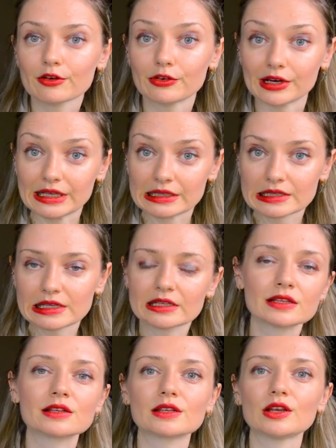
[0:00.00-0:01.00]
For
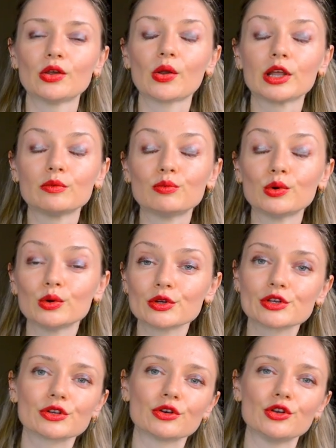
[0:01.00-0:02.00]
instance, you can
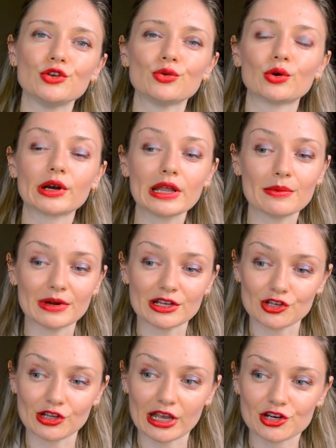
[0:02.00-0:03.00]
boost your
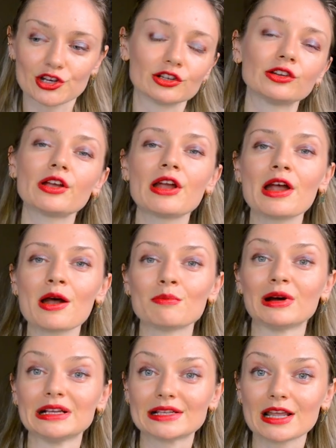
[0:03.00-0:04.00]
imagination
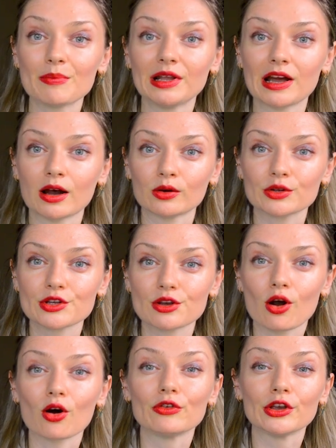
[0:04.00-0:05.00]
by stepping out
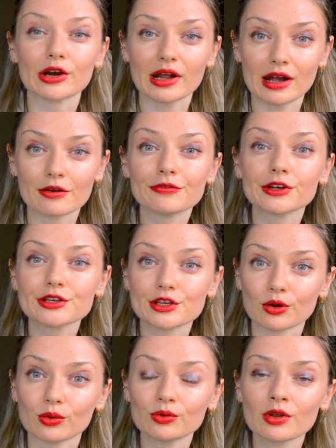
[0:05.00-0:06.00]
of your comfort
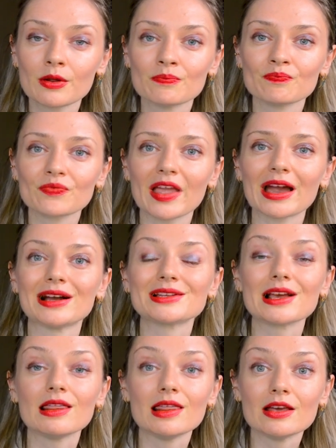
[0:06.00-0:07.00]
zone and
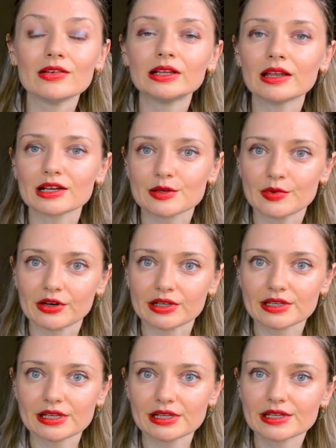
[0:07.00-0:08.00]
living
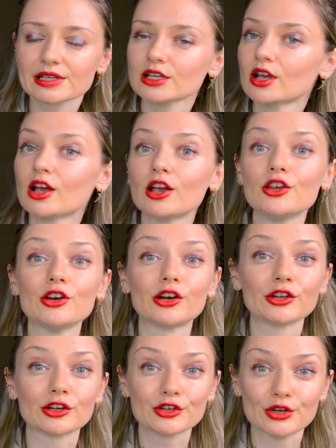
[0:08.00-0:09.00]
experiences you're
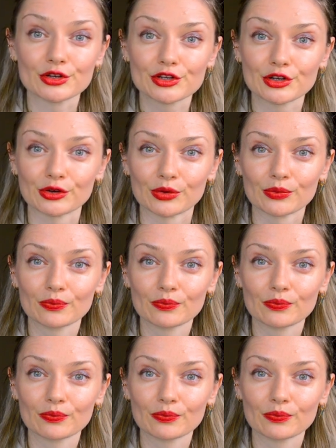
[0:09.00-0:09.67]
not used to.